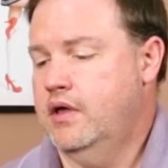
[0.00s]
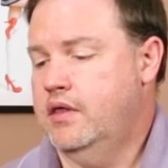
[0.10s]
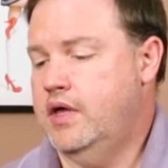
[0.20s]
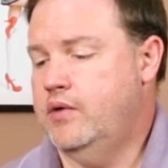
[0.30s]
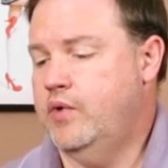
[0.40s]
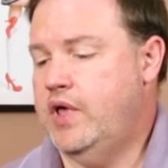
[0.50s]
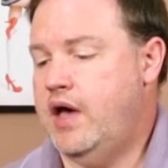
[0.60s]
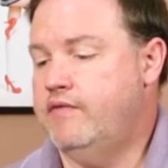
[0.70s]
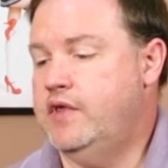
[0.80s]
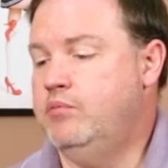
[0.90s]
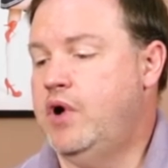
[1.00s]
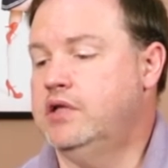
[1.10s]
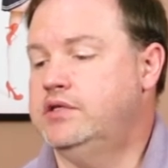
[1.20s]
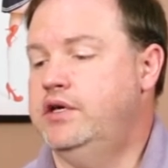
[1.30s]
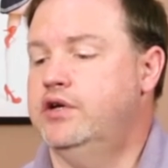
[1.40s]
Then we have the
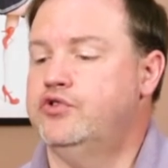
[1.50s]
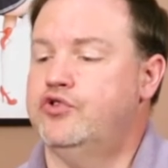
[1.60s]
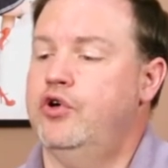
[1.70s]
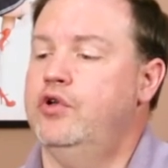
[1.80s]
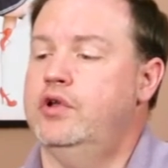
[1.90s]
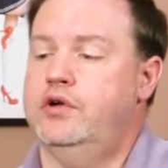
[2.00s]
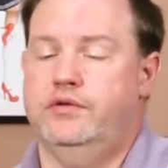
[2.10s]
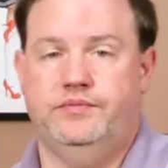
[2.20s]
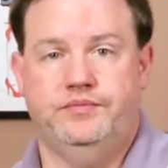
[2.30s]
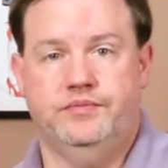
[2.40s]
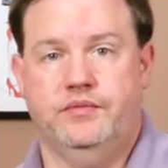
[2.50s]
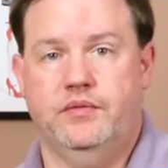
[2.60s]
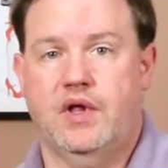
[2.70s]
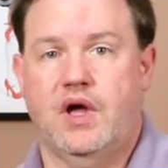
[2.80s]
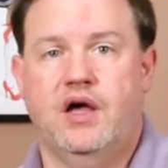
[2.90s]
multi-controller.
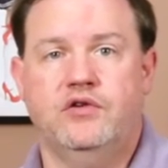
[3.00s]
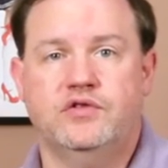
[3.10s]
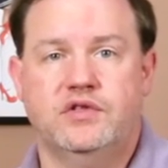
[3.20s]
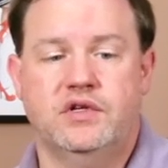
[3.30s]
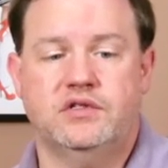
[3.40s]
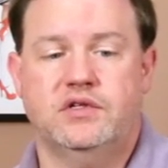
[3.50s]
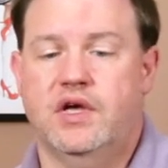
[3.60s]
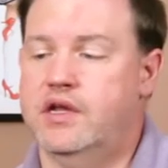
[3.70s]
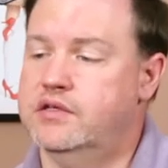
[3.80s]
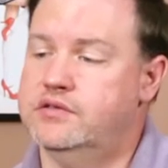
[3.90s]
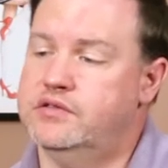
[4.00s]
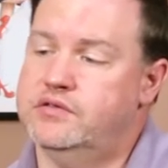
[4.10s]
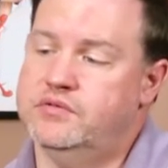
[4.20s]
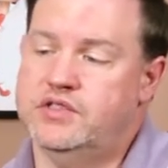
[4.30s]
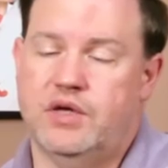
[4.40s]
I use this and
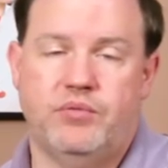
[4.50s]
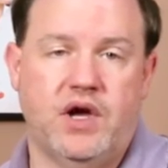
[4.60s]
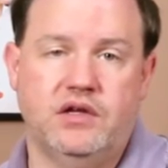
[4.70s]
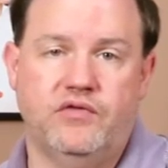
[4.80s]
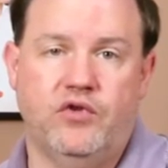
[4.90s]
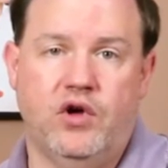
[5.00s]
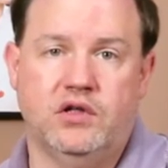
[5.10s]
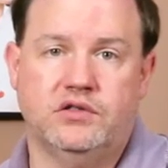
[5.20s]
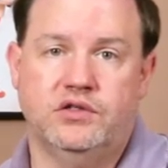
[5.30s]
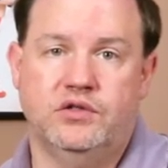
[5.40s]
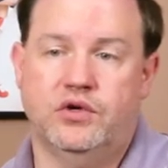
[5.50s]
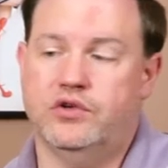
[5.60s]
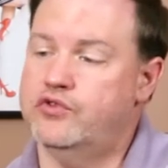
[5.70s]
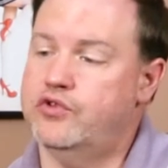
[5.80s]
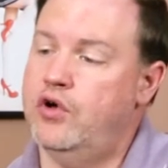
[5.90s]
it's set by default to
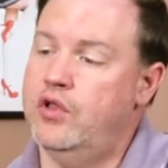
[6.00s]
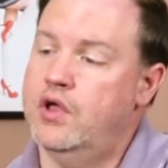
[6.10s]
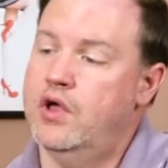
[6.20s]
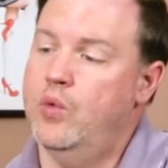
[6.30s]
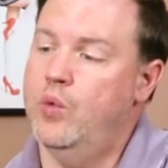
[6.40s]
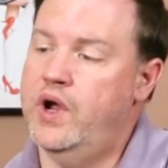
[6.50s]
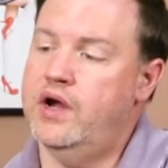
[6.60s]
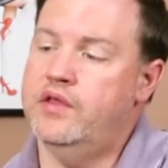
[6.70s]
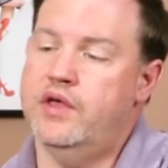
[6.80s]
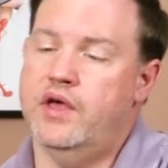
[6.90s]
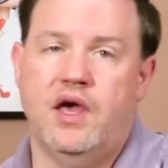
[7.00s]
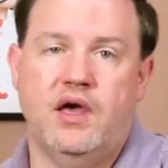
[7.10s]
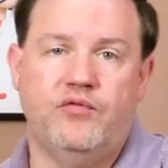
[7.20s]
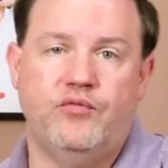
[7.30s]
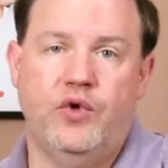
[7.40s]
control where the
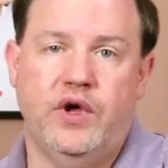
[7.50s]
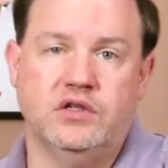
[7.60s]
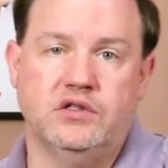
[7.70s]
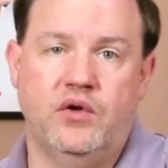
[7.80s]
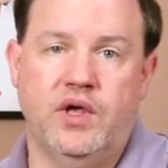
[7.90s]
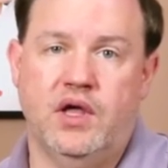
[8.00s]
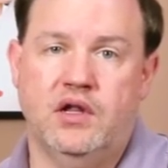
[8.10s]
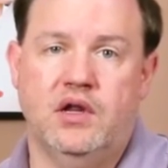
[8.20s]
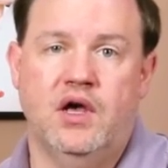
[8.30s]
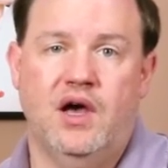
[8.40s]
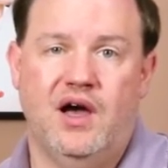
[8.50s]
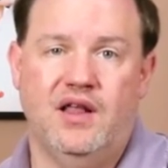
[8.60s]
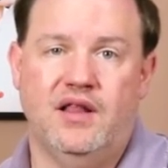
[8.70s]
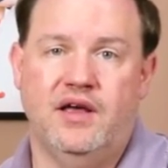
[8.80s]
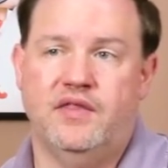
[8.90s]
AF point is located. I
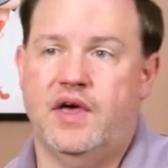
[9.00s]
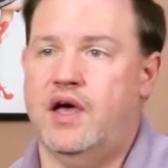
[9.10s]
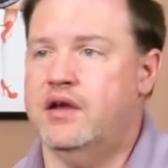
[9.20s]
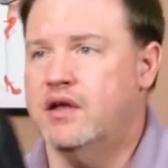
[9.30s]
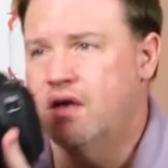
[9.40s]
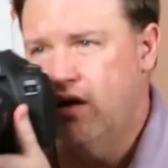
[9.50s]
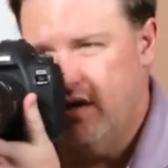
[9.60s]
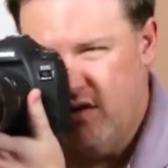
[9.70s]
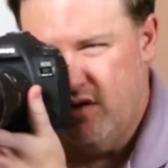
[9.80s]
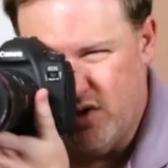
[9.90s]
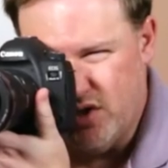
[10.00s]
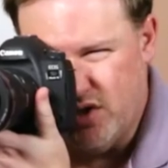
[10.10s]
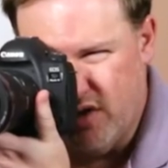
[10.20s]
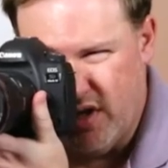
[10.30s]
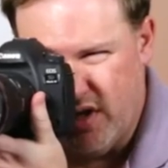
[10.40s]
like that you can just
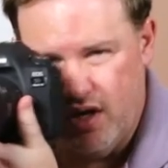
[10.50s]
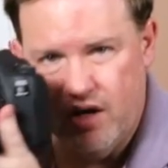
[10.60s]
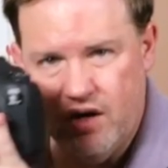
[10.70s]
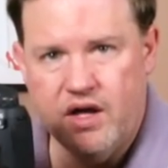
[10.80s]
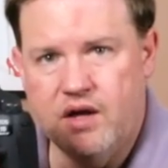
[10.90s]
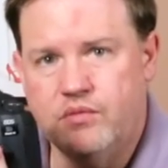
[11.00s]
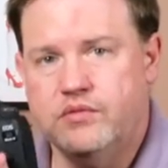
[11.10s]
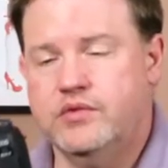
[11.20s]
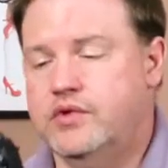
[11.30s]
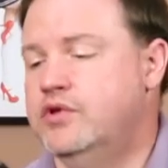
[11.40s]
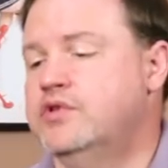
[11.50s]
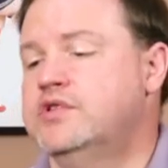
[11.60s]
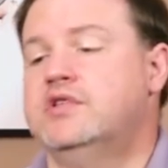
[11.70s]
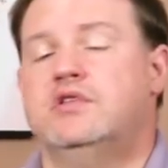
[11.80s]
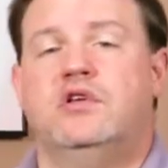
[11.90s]
look in here and use
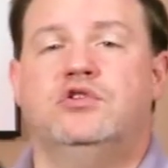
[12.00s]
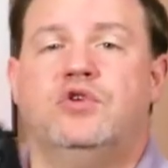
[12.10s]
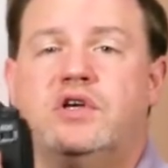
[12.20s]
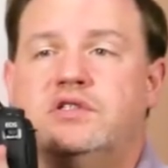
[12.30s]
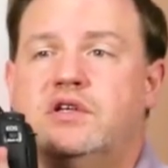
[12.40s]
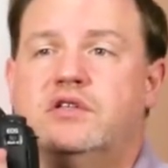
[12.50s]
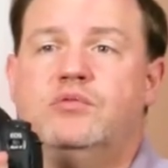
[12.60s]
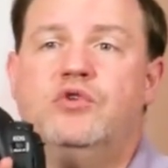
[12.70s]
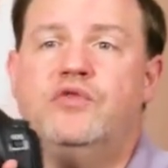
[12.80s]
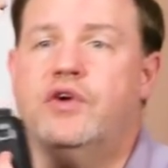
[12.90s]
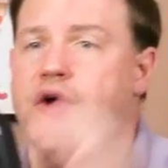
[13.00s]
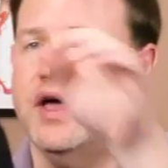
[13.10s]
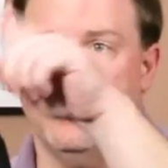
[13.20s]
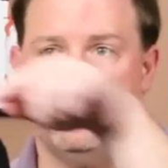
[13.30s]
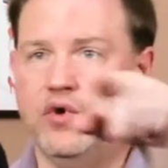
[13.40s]
this little joystick to move your
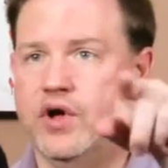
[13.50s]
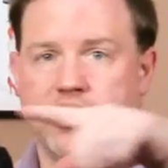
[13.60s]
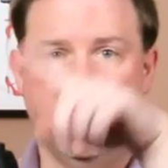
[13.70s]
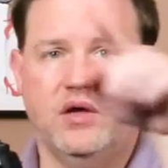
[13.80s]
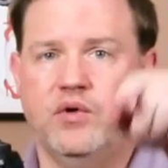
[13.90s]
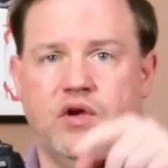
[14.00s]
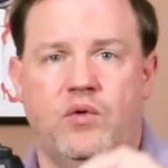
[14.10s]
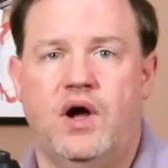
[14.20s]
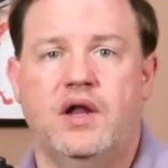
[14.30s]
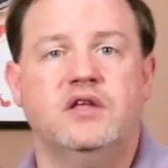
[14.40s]
AF point anywhere you want.